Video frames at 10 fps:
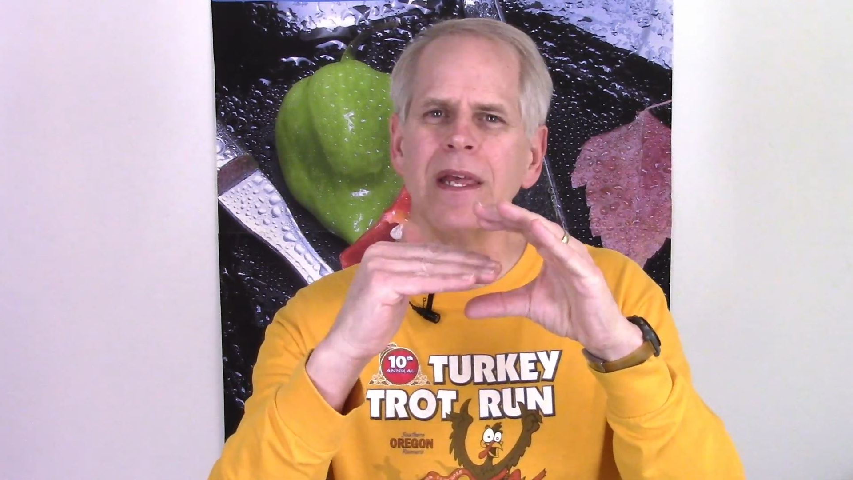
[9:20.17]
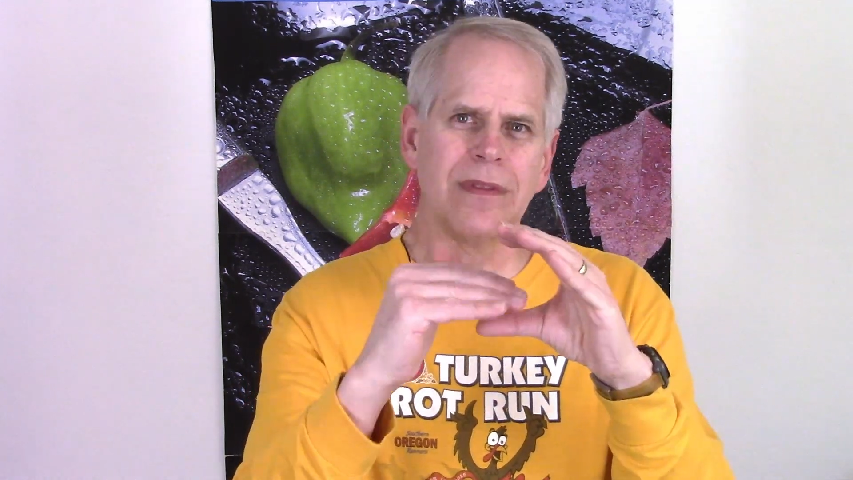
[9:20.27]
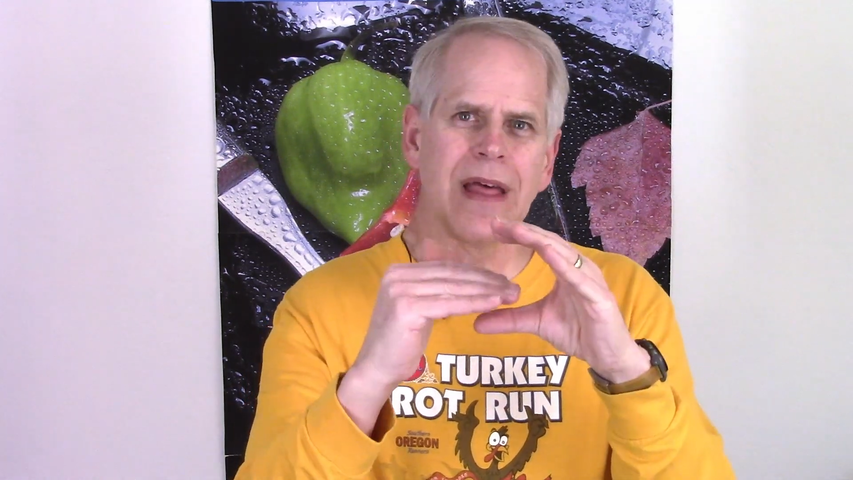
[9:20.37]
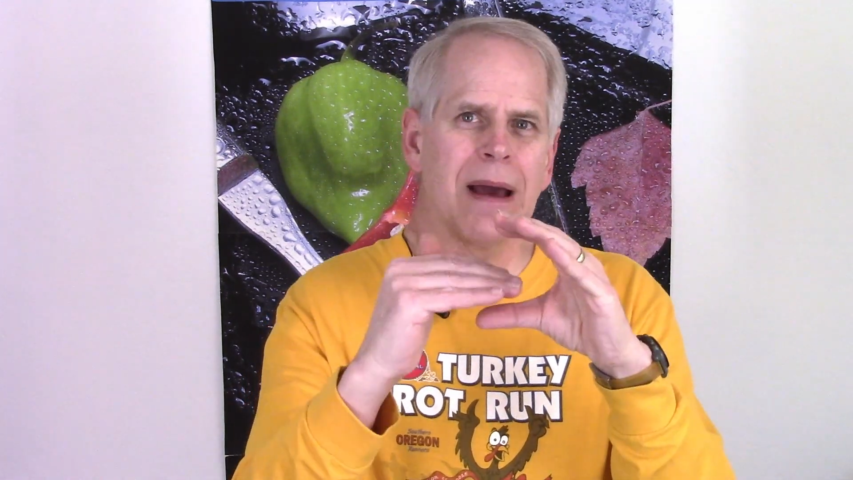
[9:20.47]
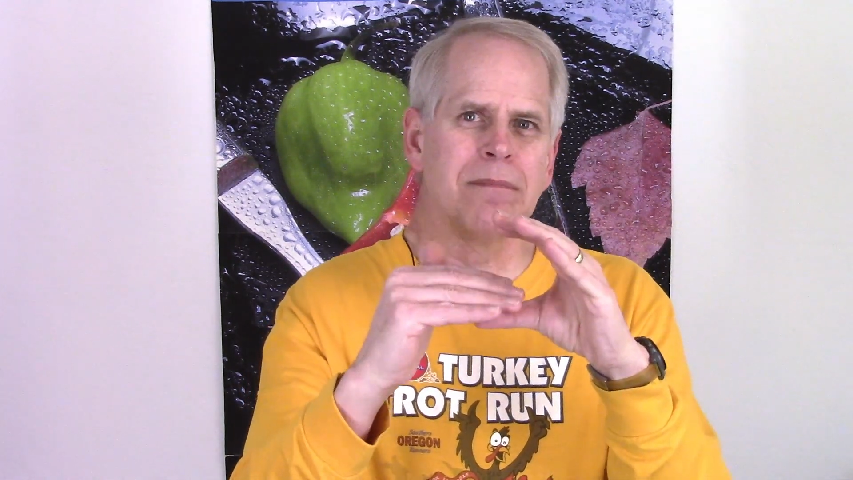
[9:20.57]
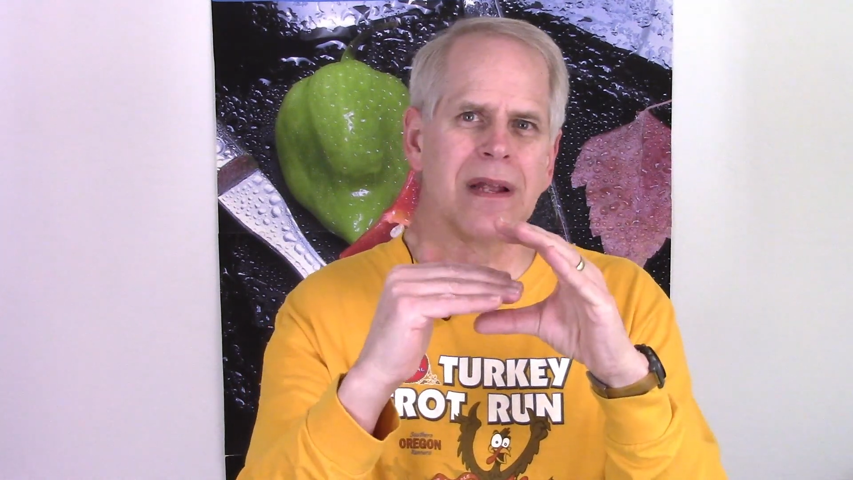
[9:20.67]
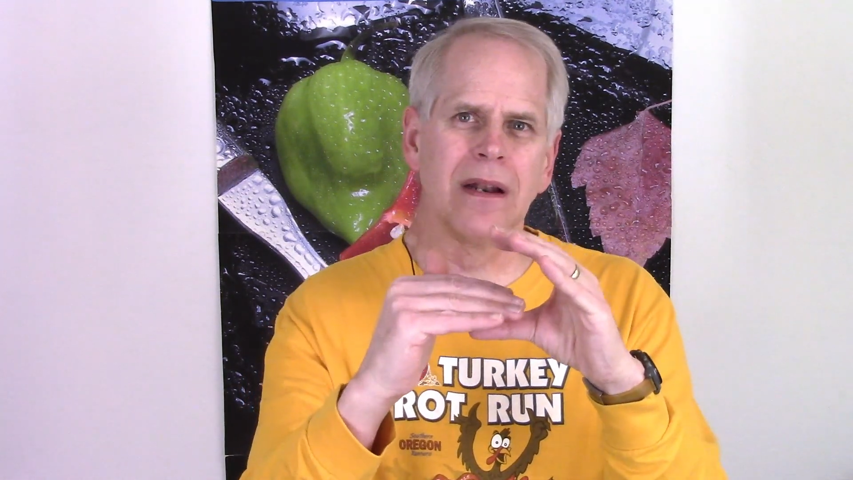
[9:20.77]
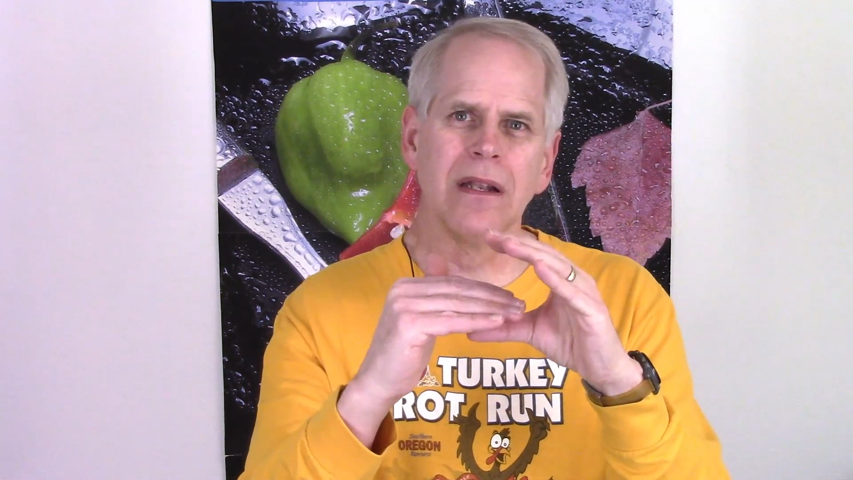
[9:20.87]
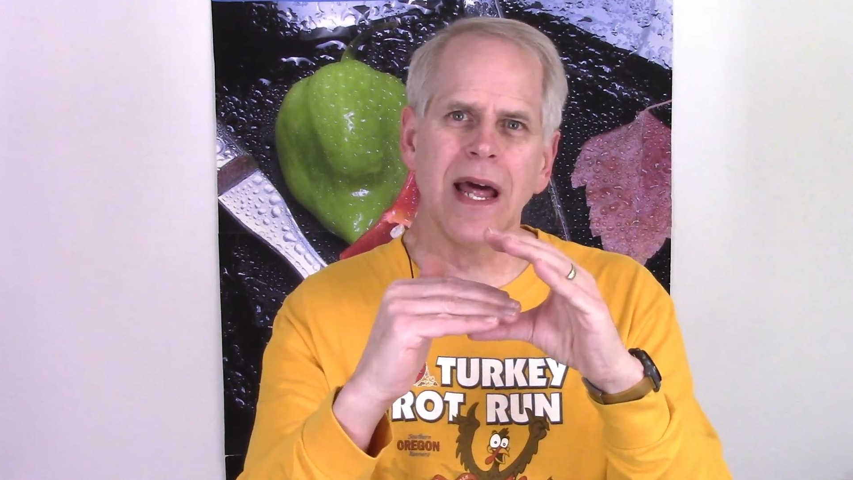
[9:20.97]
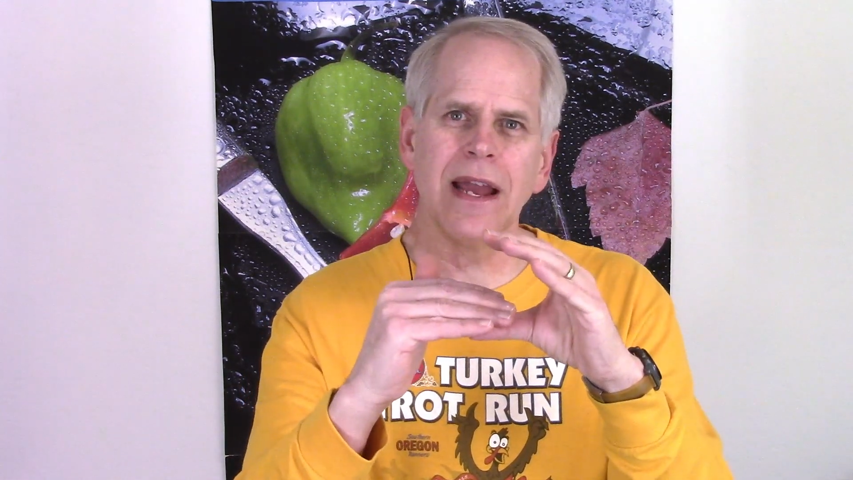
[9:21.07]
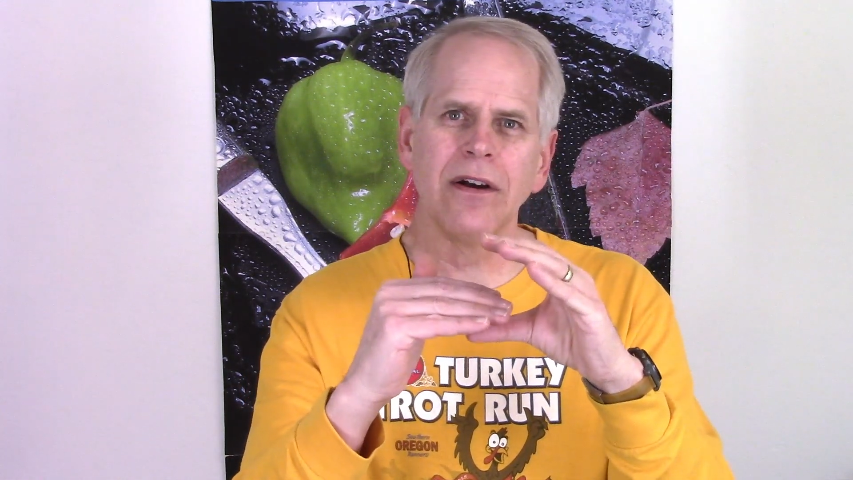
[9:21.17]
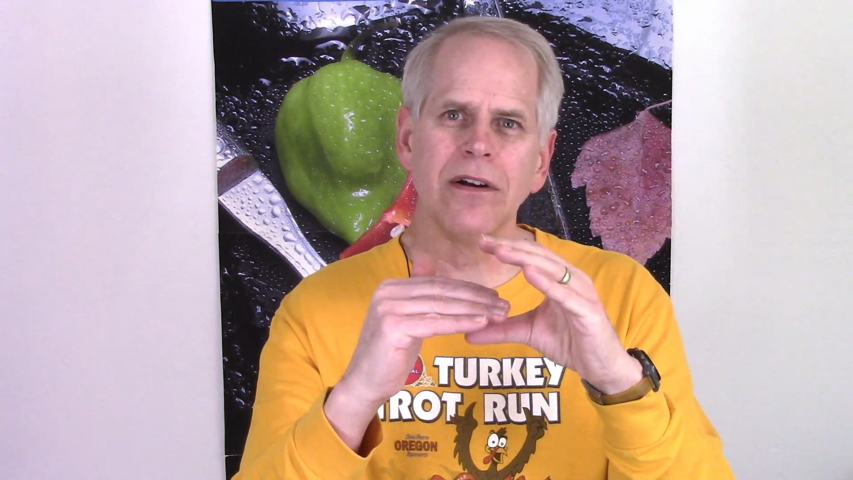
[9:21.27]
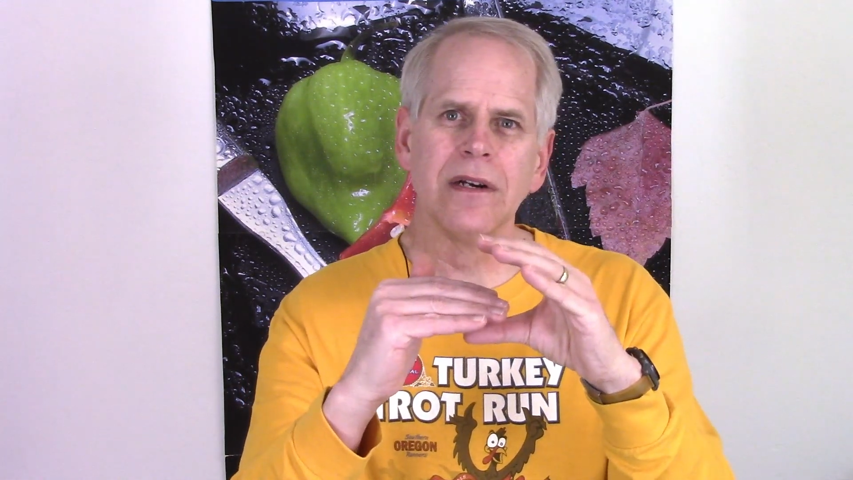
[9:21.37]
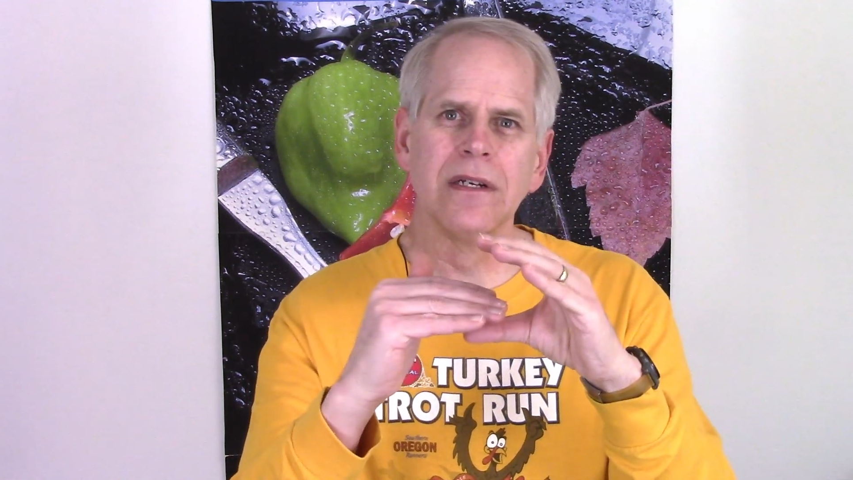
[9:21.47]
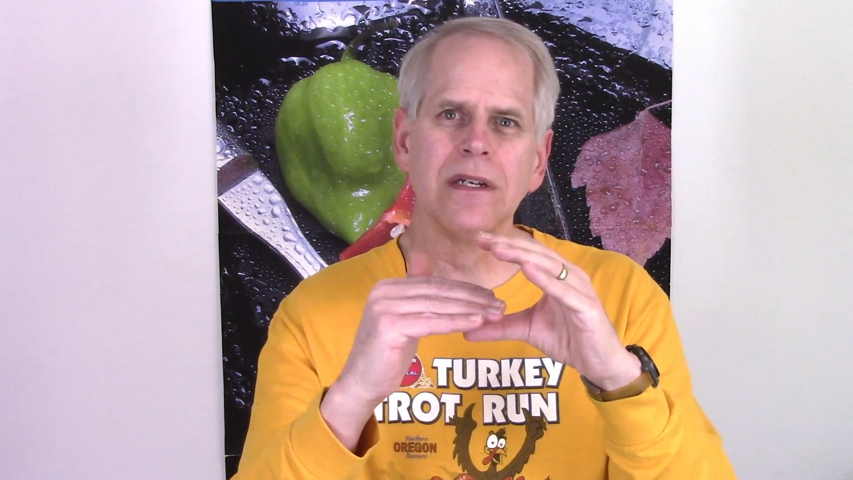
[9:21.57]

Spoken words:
That middle layer